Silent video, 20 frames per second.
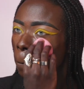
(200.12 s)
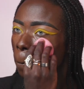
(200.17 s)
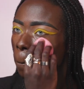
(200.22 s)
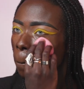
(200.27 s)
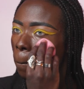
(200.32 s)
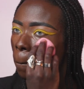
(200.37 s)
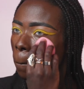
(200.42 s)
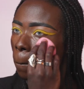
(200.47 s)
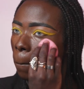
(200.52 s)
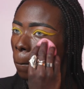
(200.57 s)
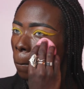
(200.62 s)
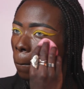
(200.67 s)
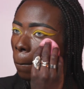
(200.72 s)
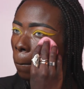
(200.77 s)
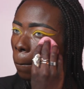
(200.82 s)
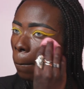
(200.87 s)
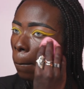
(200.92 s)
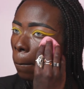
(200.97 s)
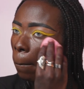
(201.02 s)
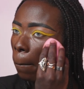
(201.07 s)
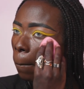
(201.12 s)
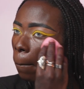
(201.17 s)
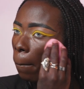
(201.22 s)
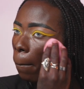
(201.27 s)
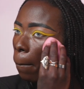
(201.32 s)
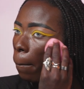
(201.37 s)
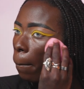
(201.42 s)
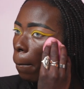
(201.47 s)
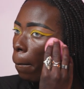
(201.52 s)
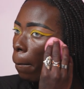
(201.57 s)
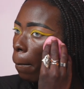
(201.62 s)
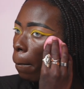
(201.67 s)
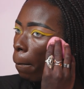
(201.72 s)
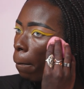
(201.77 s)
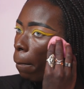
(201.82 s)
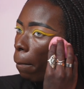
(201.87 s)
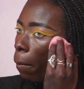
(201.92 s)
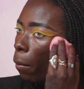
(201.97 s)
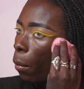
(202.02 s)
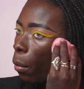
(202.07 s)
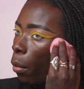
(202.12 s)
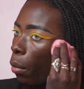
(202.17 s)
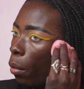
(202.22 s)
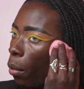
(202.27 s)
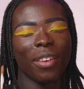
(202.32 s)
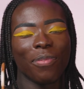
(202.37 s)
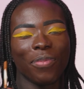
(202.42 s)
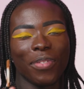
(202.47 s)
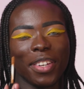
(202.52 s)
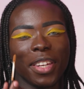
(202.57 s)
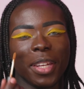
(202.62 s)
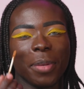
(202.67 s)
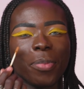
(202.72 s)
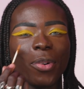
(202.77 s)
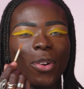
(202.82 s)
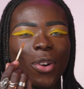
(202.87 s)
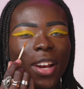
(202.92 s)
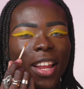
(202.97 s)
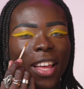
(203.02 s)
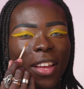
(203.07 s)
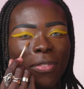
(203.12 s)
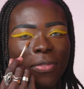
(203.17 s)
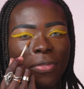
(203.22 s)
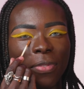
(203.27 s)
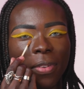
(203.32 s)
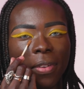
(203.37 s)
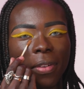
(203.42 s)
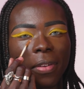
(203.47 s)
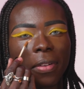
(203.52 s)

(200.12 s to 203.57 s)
same sponge. Time for deep olive.